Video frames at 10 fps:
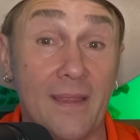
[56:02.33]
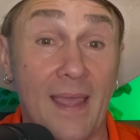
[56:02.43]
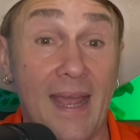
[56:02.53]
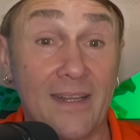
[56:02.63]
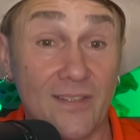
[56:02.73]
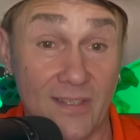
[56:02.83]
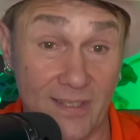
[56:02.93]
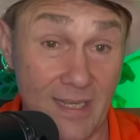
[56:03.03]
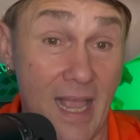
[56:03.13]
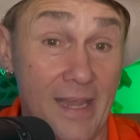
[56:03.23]
that as a
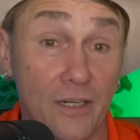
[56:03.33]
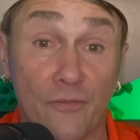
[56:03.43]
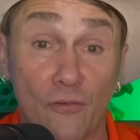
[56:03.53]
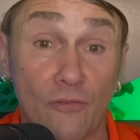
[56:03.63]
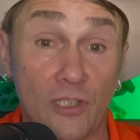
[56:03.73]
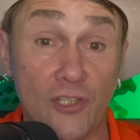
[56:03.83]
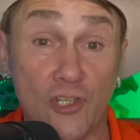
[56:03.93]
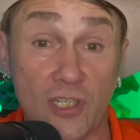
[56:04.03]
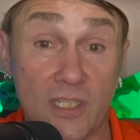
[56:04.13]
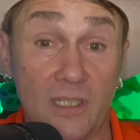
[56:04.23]
sign of a religious